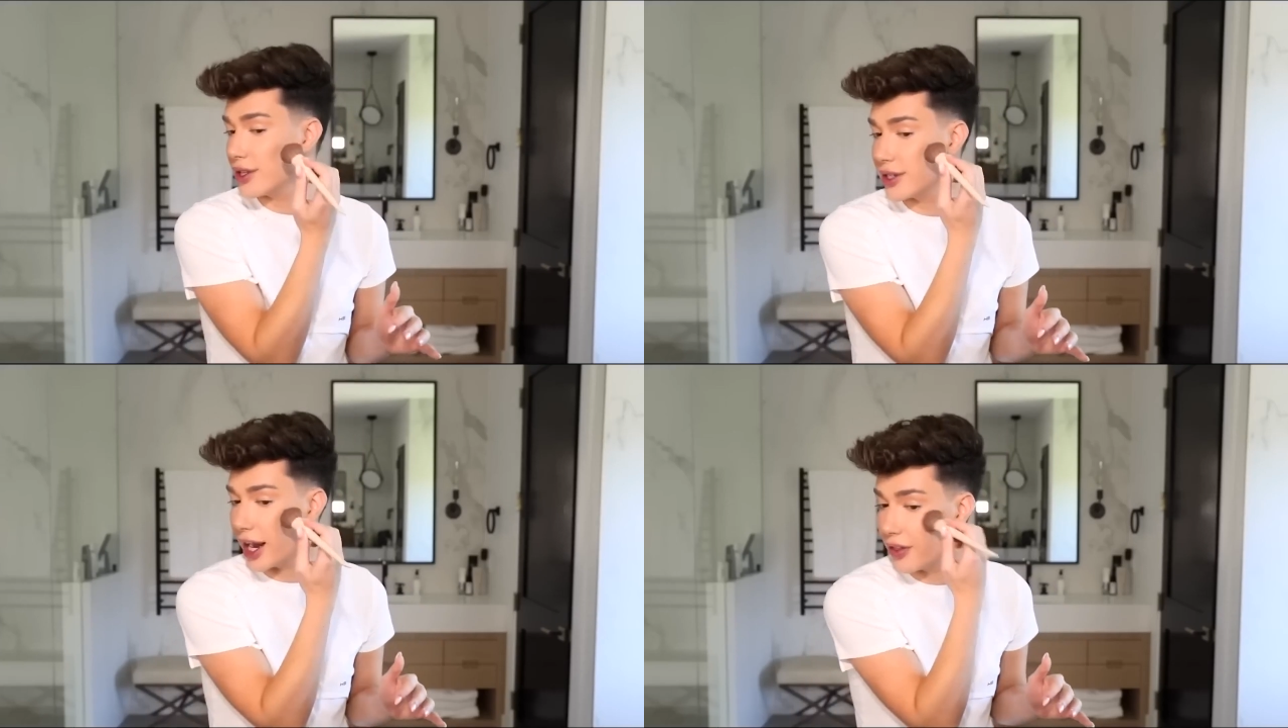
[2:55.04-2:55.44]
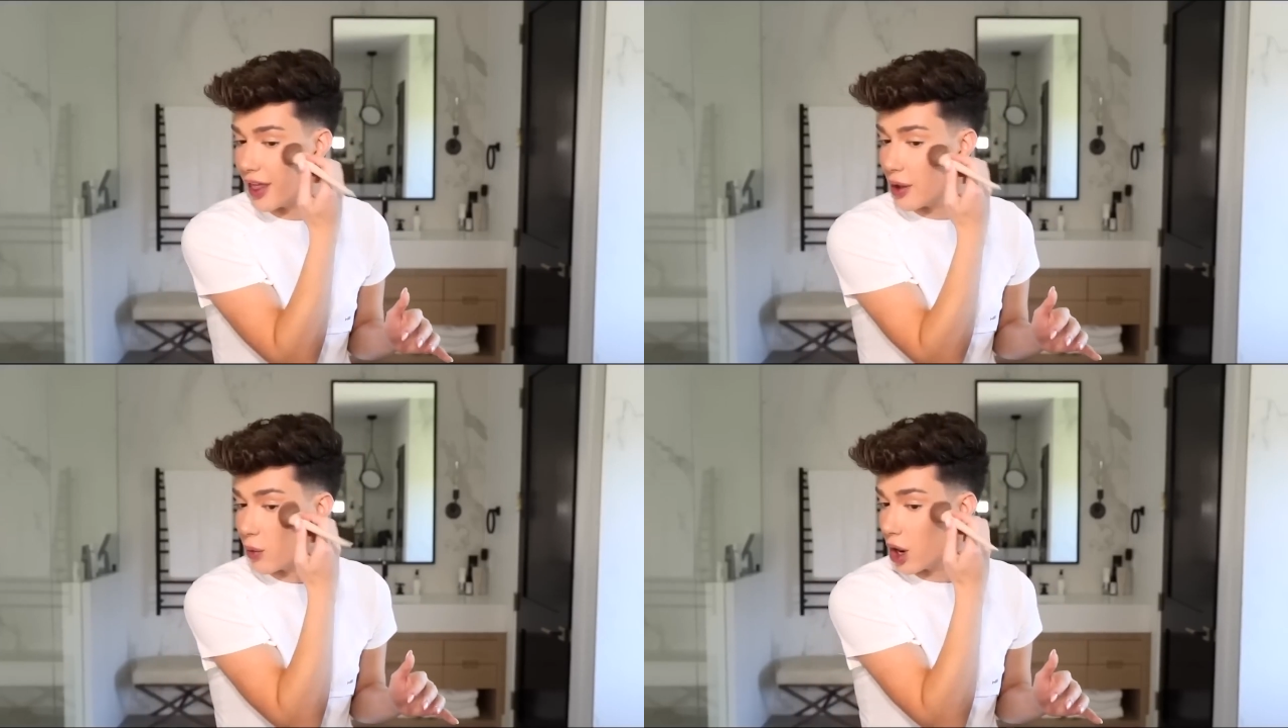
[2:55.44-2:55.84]
whom he
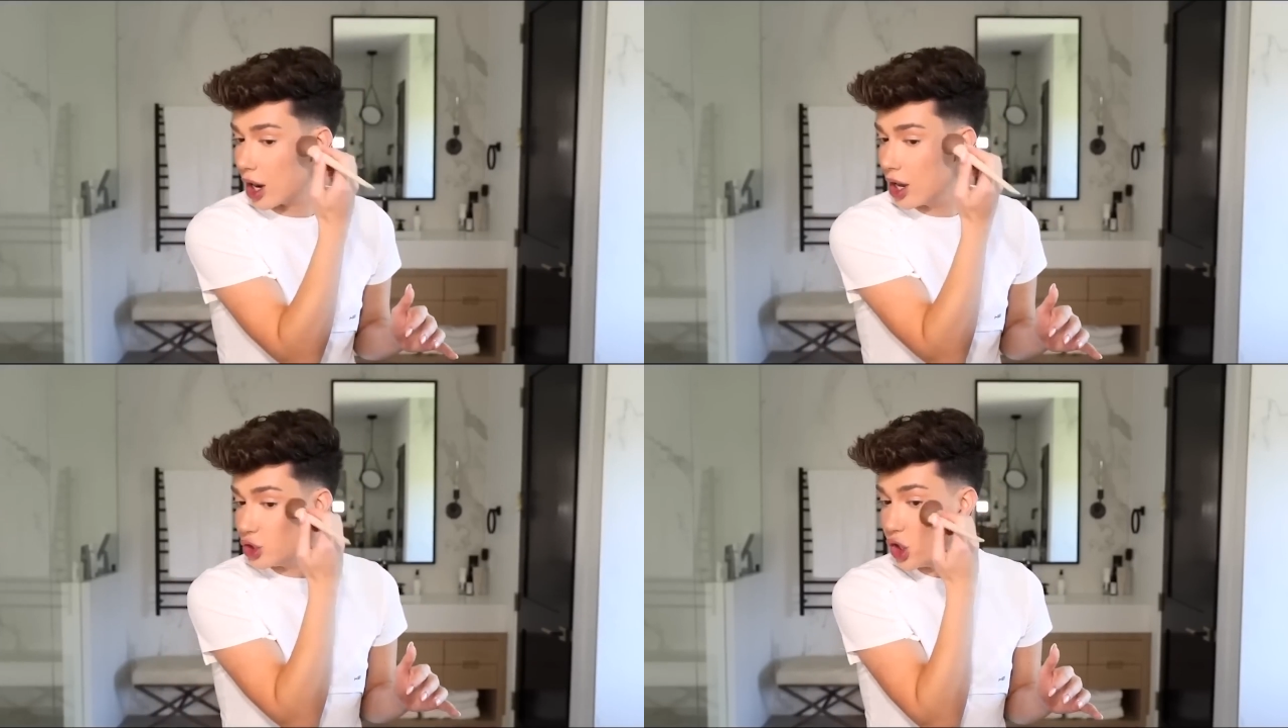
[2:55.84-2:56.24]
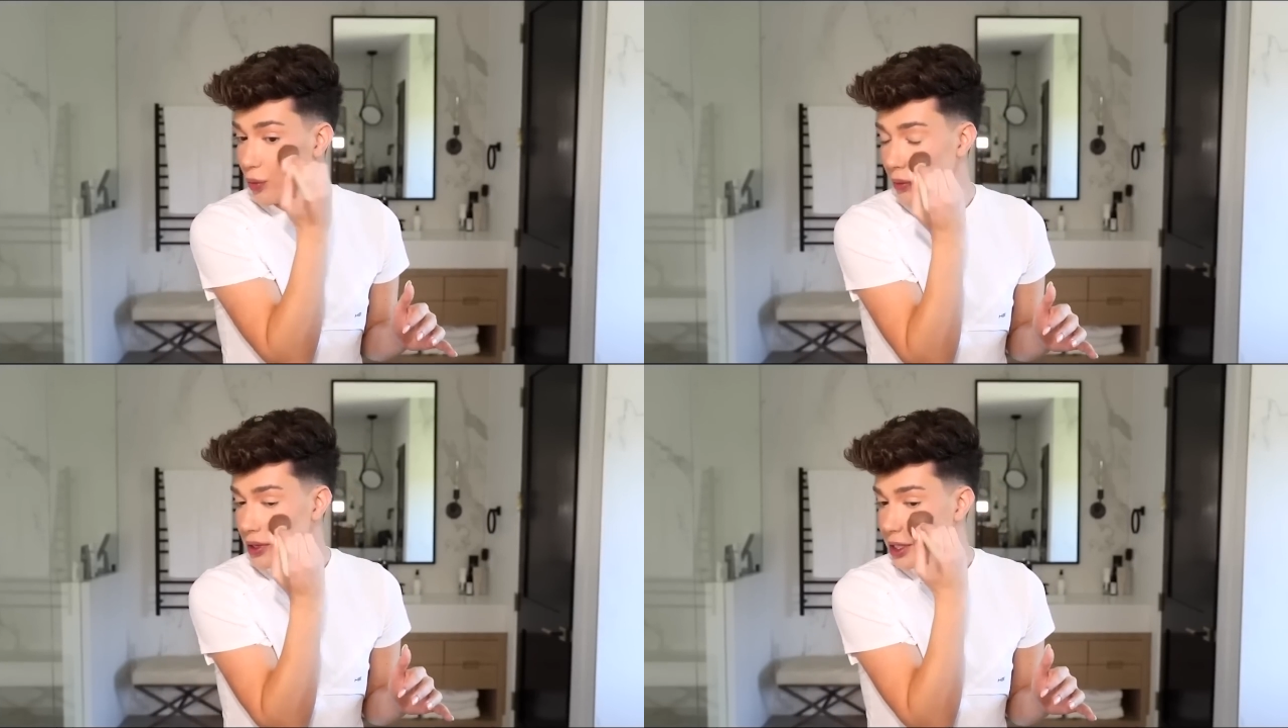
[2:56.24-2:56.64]
could fly over to
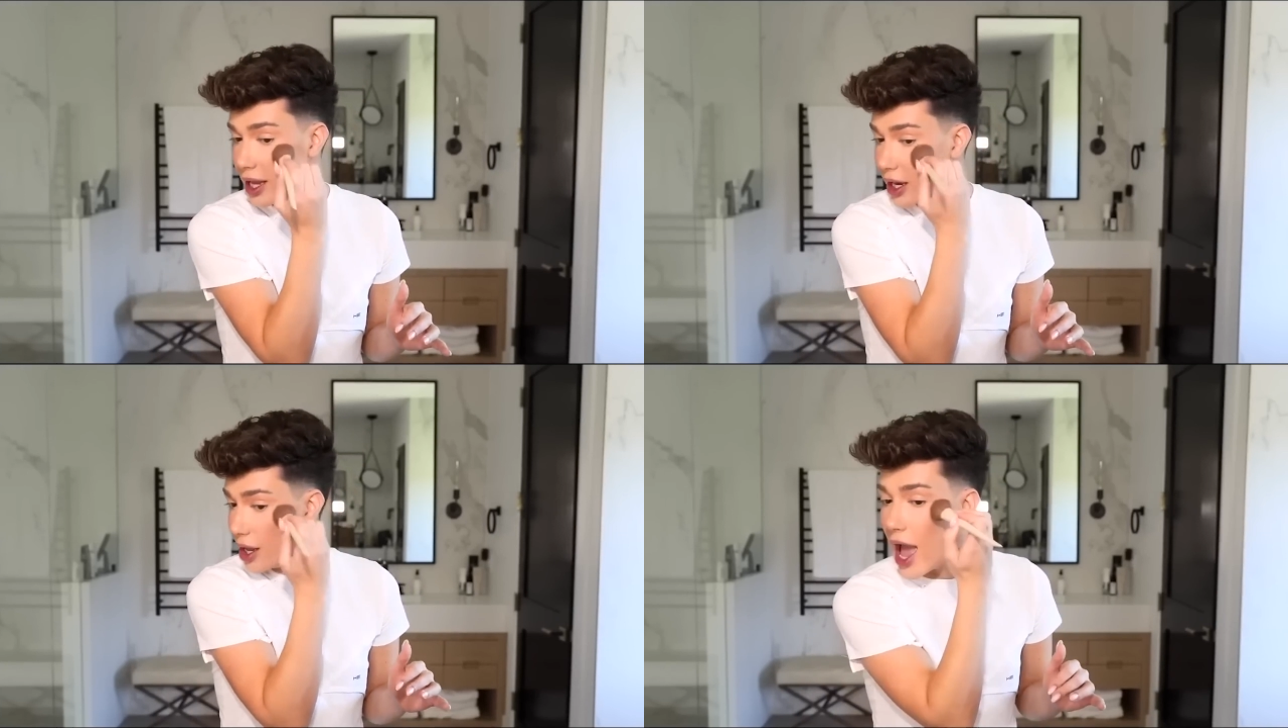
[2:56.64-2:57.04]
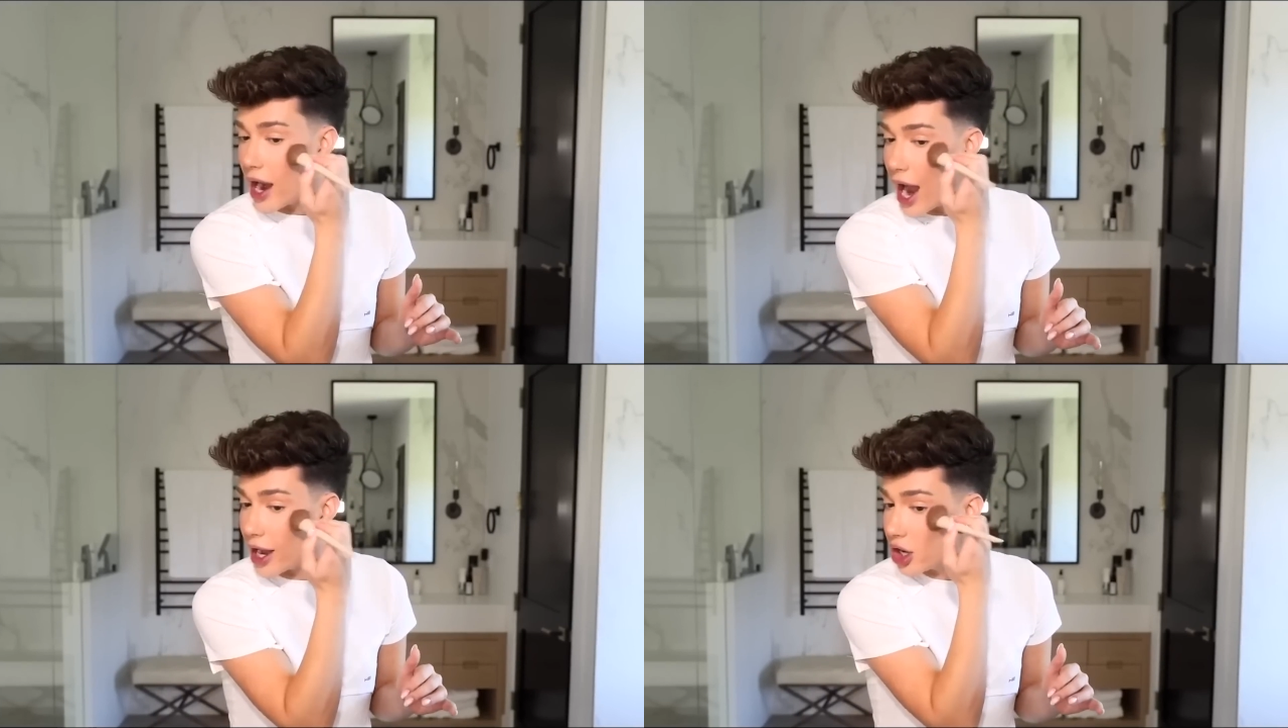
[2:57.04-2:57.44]
LA for the
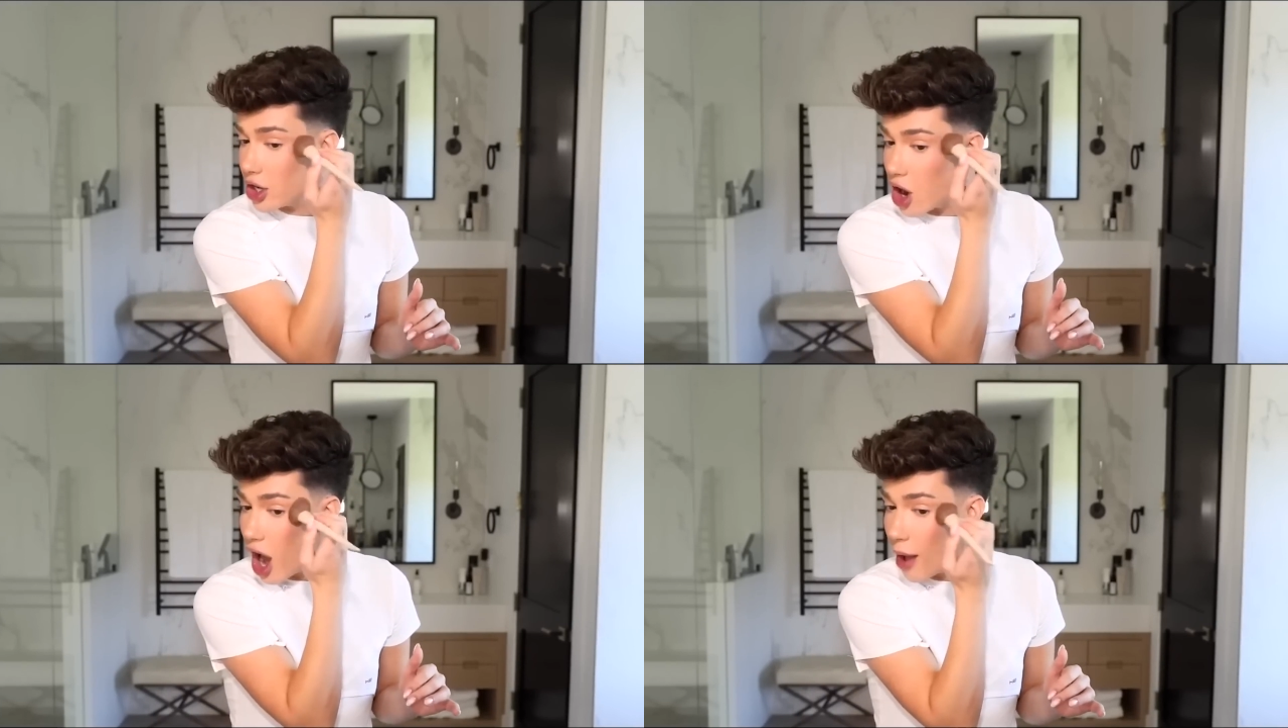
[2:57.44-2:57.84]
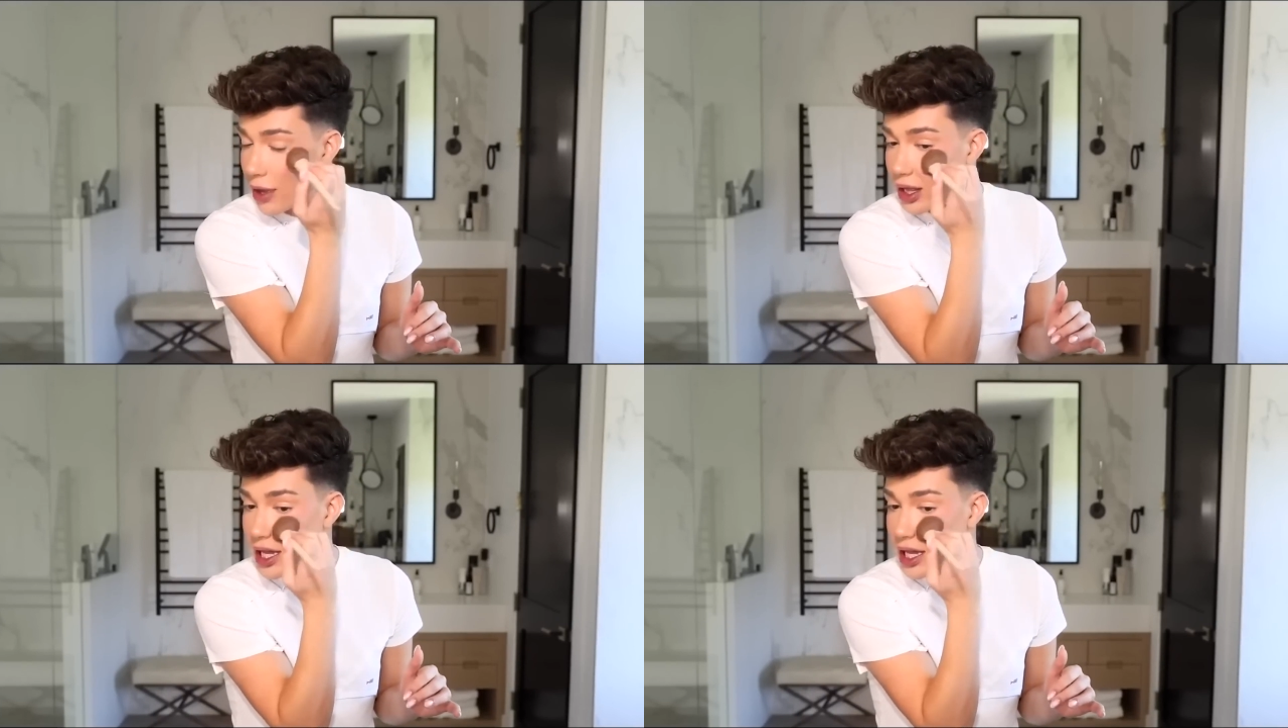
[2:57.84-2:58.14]
launch of his brand,